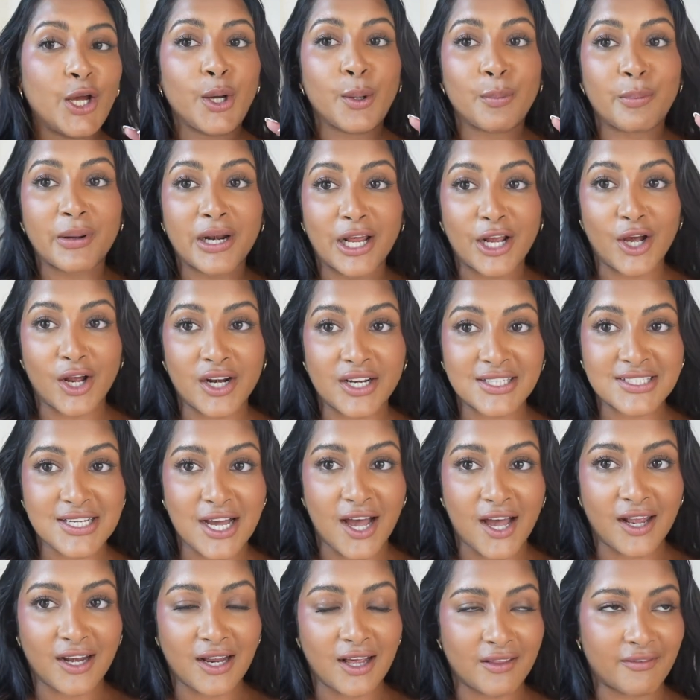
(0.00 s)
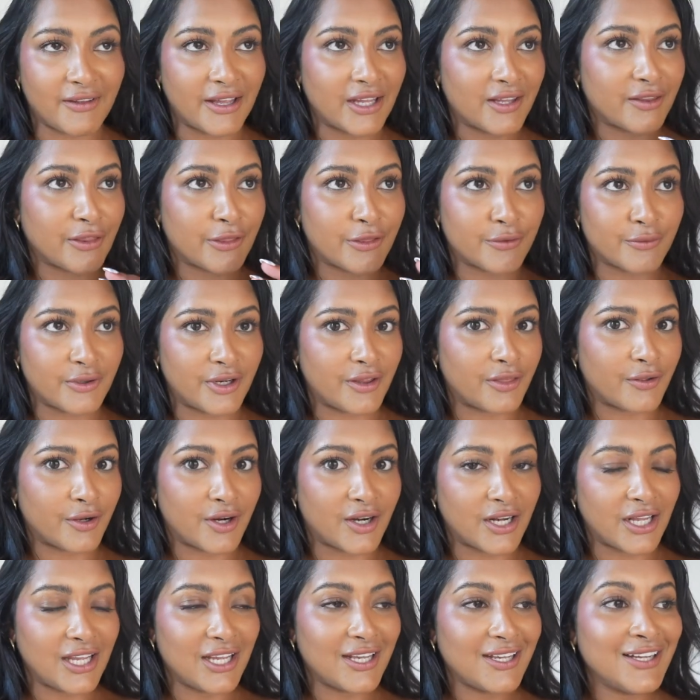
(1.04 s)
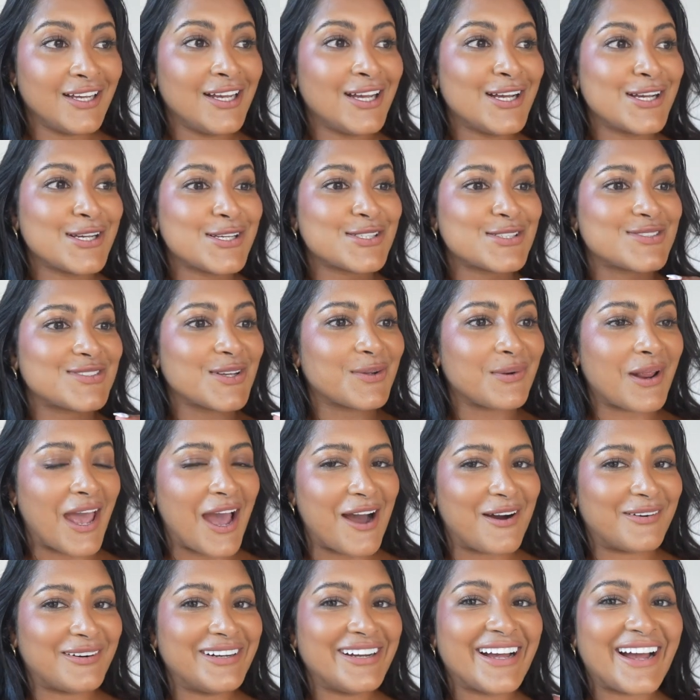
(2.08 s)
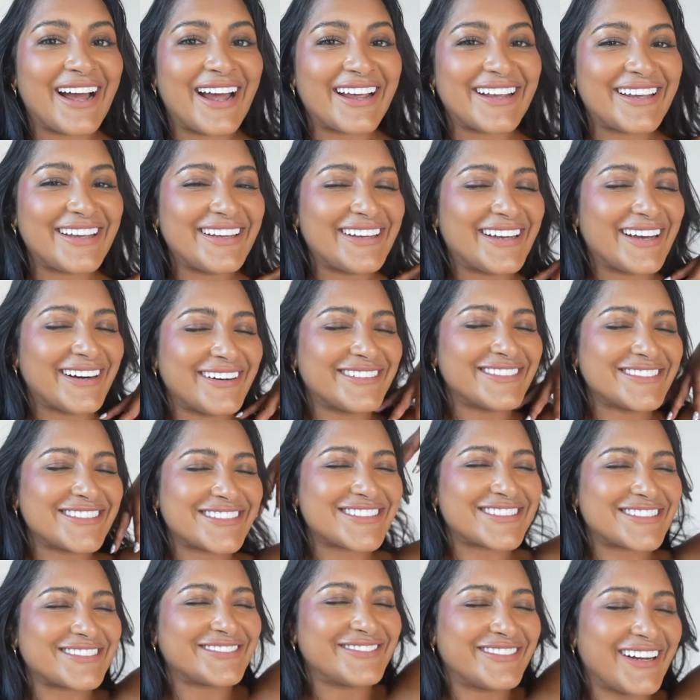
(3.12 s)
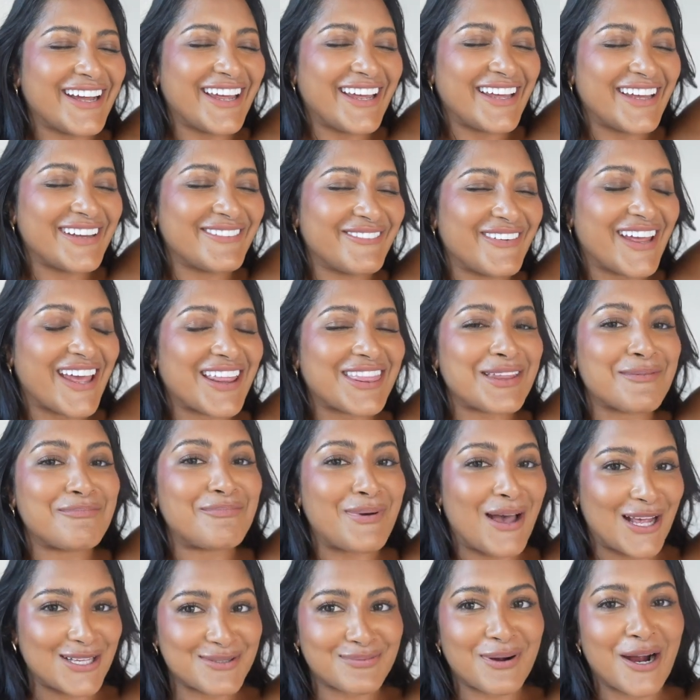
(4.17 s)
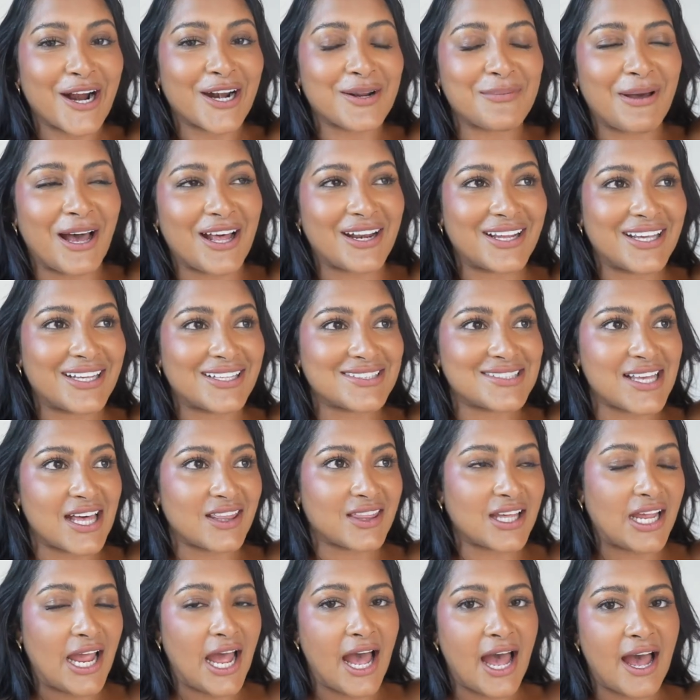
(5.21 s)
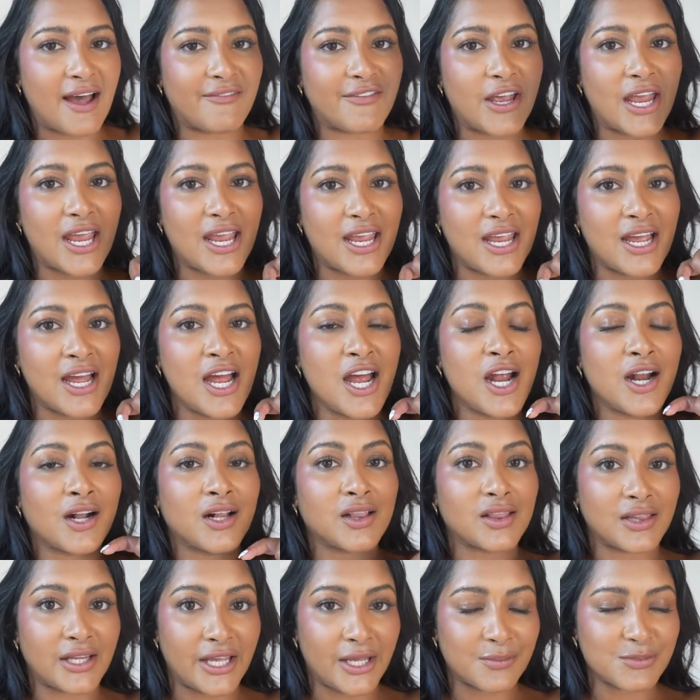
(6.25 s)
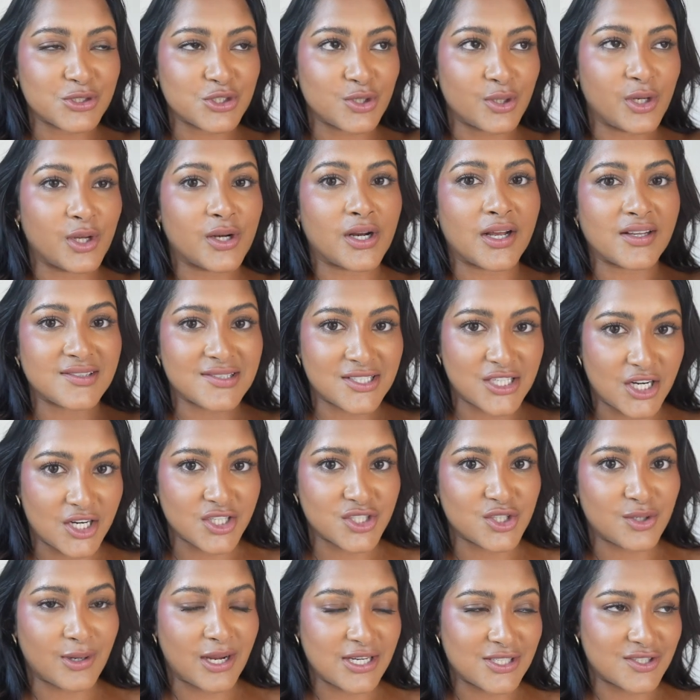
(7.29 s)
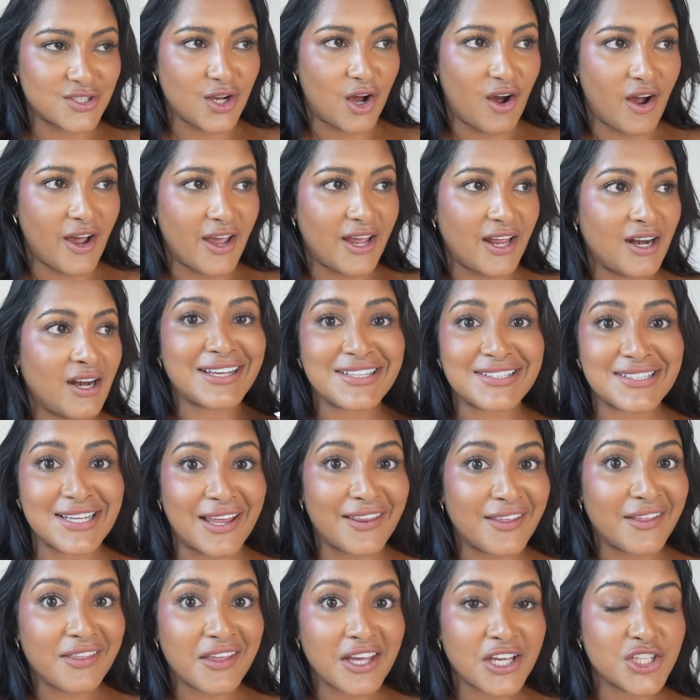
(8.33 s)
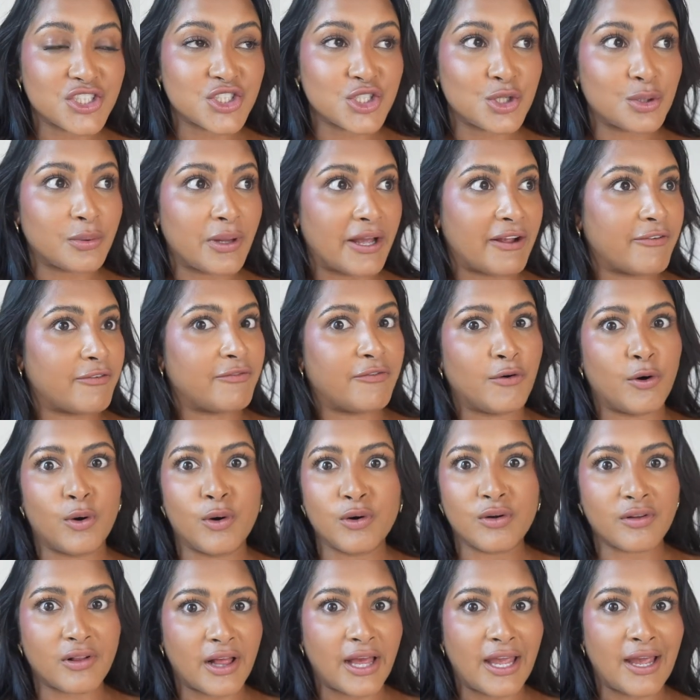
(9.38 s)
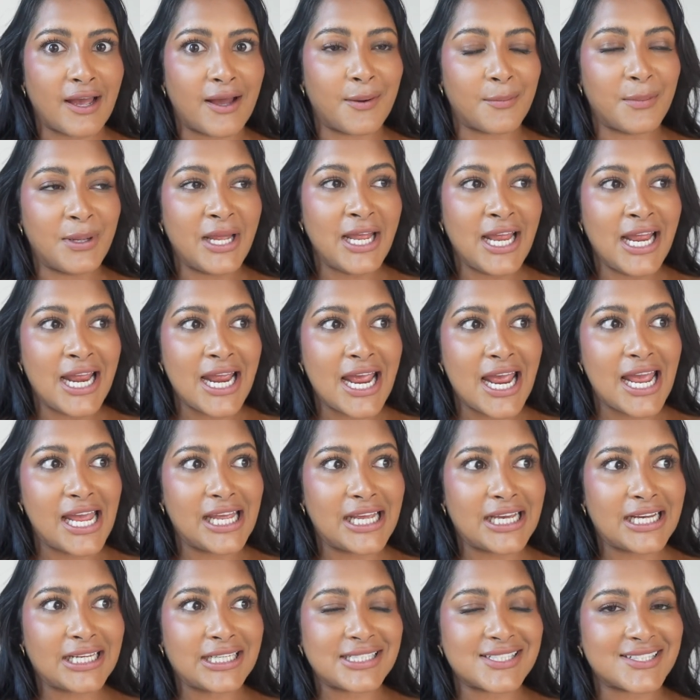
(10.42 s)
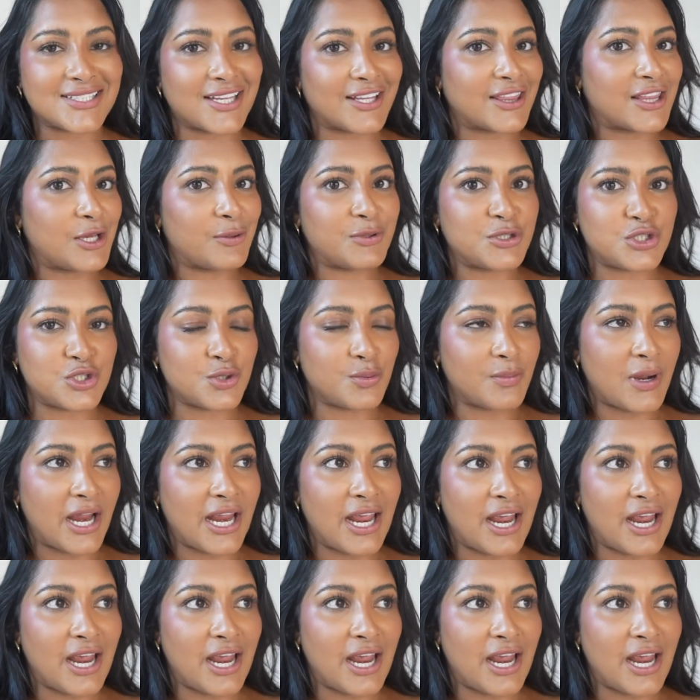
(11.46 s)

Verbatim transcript: but I got it done at like 3.30. So now I can go swim. And the best part about it is that they have a glam studio downstairs. You guys saw it. They said that they could do like full glam and like they would do my